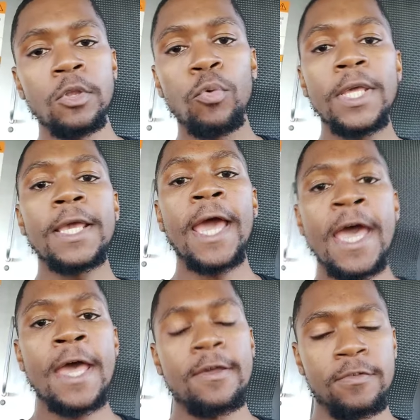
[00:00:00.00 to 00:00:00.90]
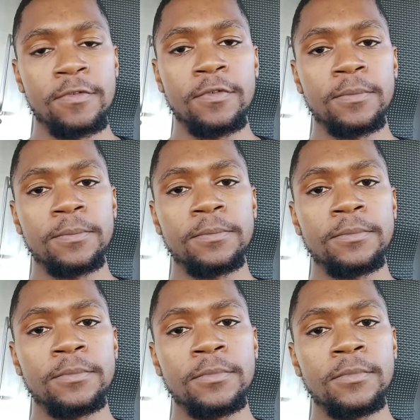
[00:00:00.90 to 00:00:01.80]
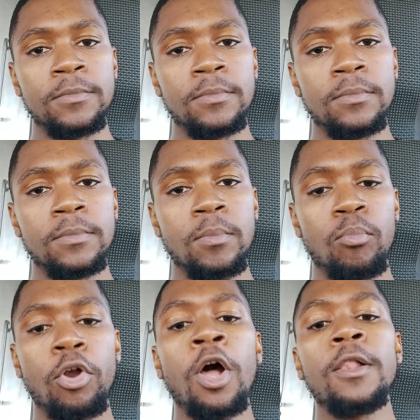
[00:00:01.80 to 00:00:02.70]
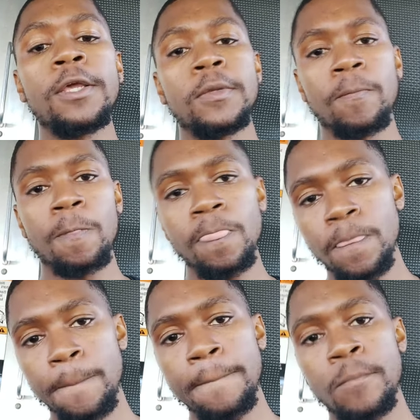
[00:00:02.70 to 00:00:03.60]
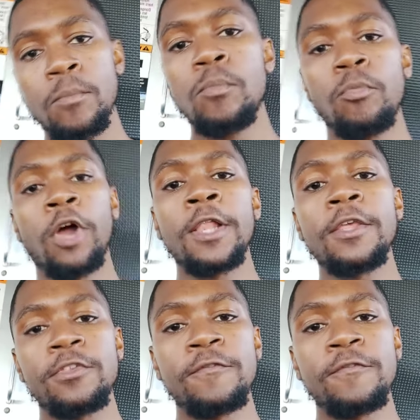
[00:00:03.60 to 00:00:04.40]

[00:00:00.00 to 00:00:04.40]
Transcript: we have Broly. Broly is the